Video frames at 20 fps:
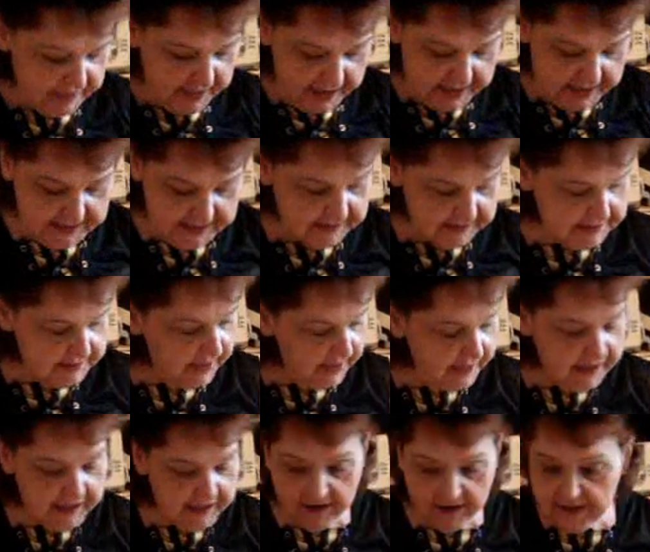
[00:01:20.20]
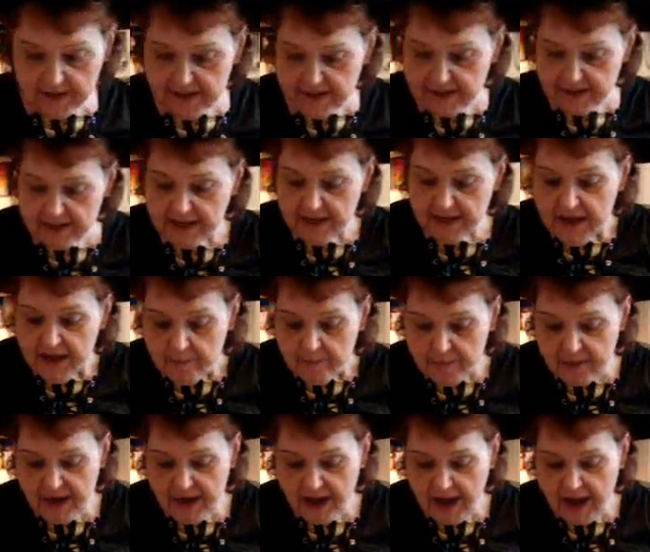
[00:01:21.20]
That's a lot of garlic,
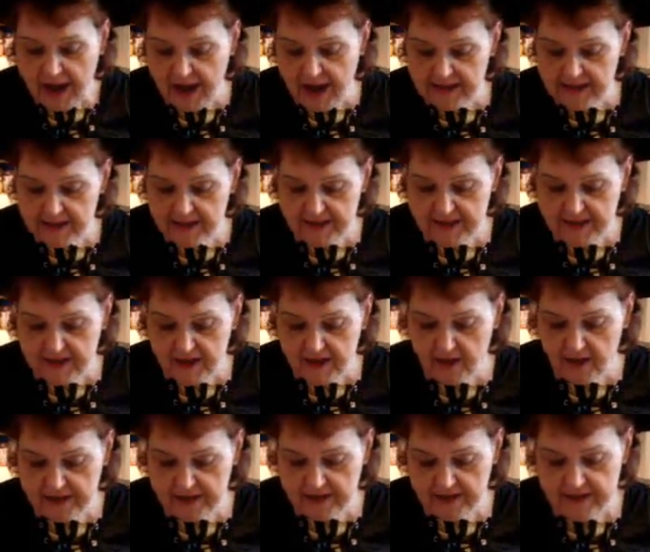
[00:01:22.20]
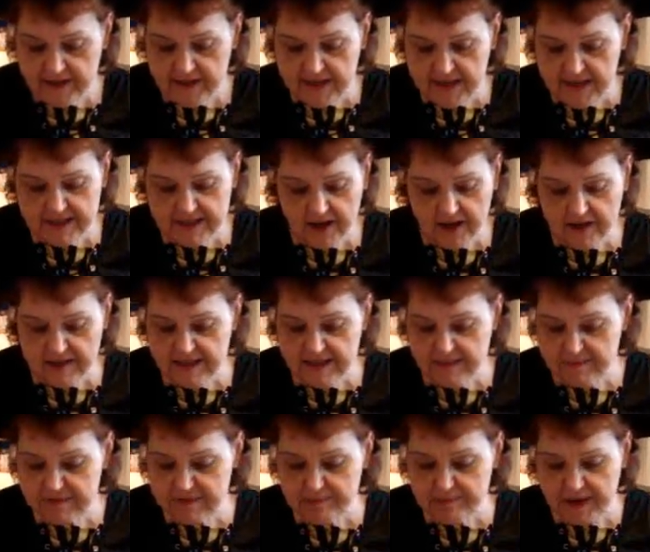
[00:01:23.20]
but I like garlic, and these are
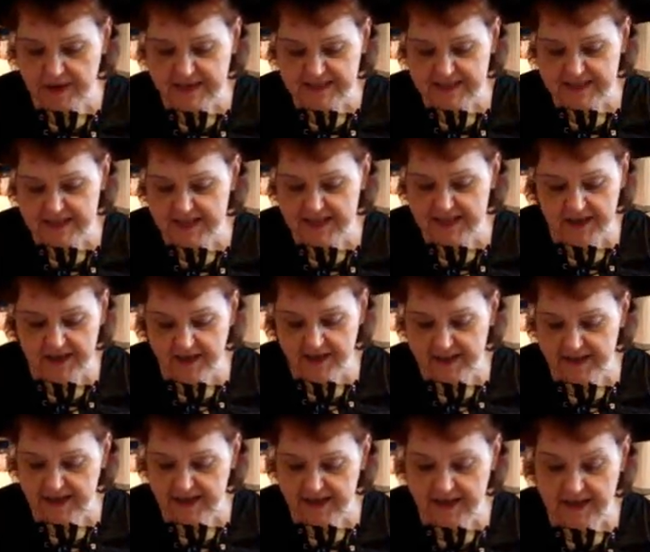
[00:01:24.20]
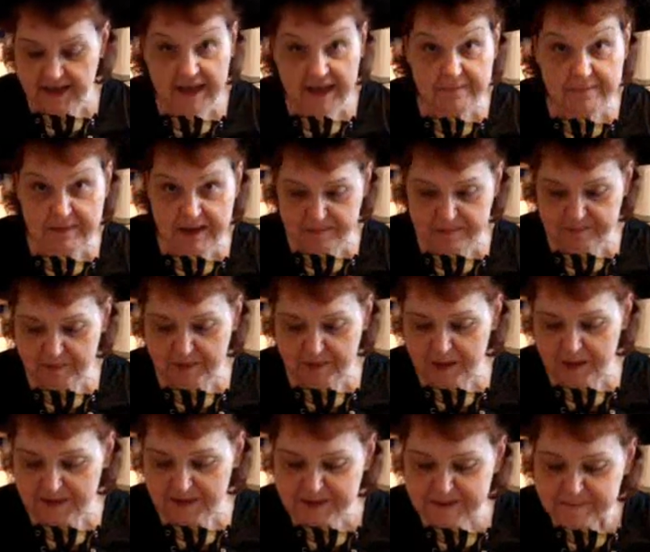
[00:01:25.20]
some spicy garlicky
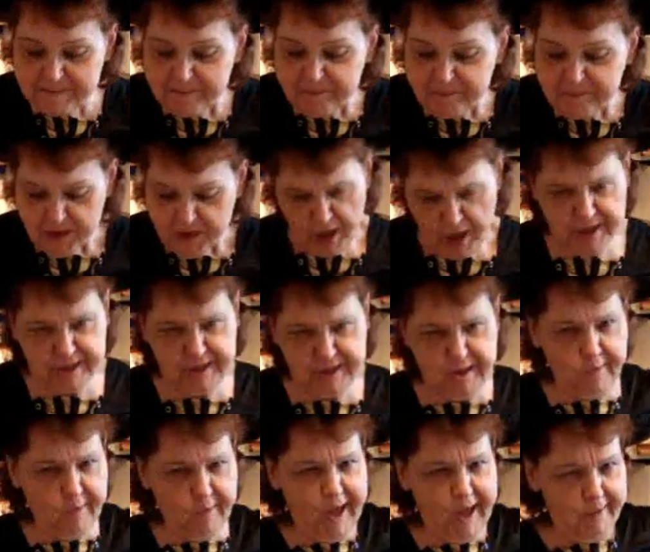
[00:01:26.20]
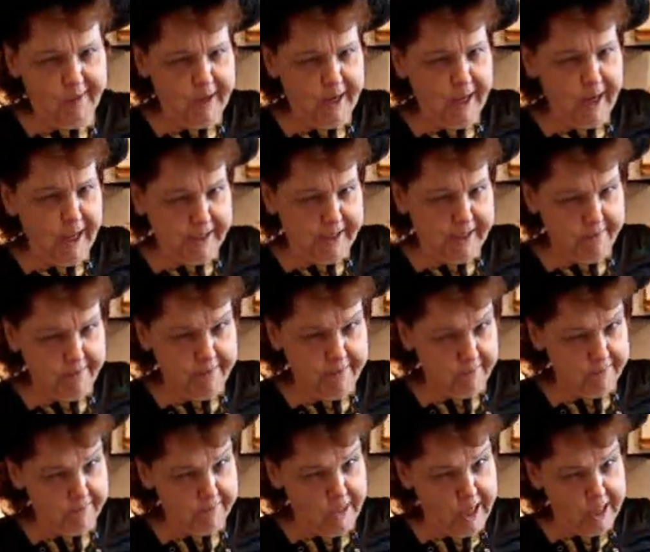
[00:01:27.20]
meatballs. That's the way we like
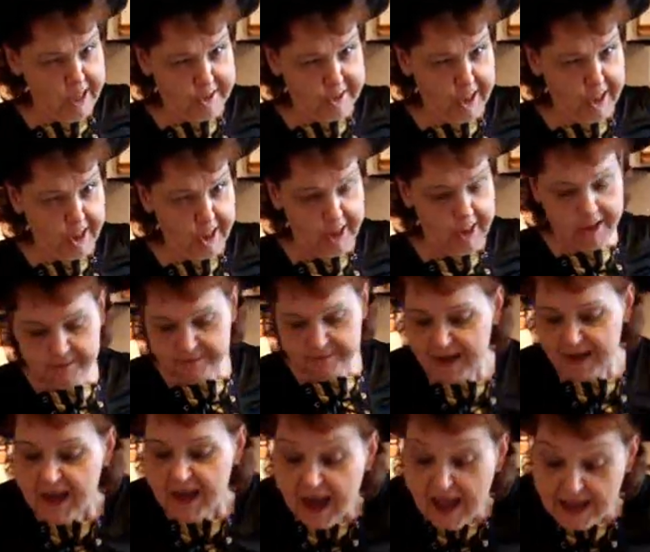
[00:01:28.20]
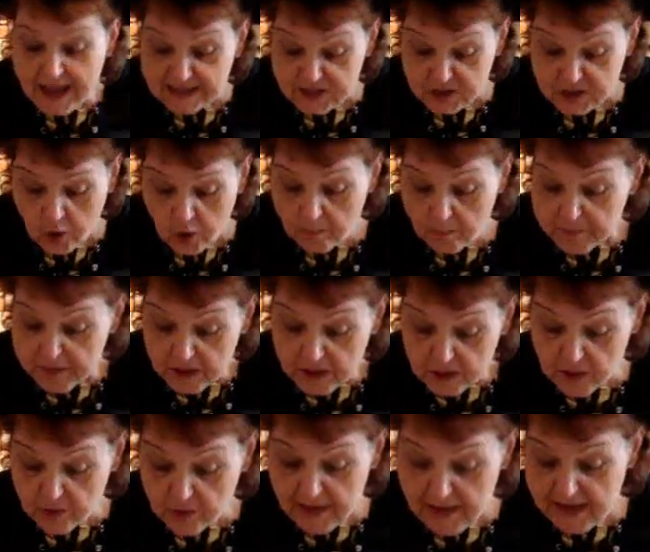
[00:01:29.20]
them, Lassie. And so
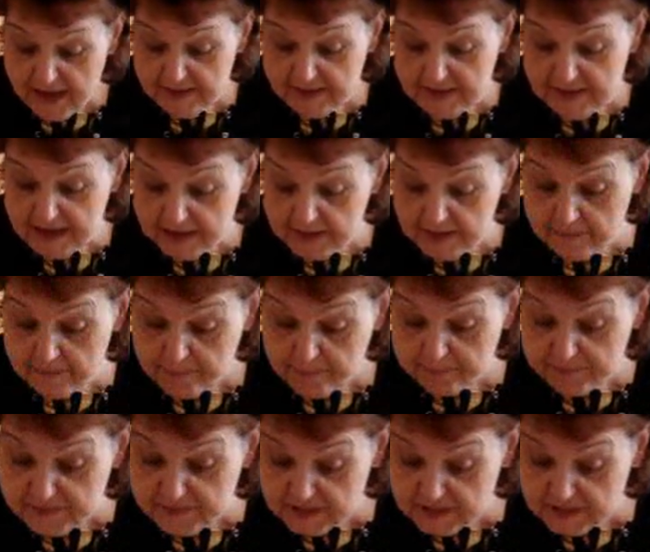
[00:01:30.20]
you make the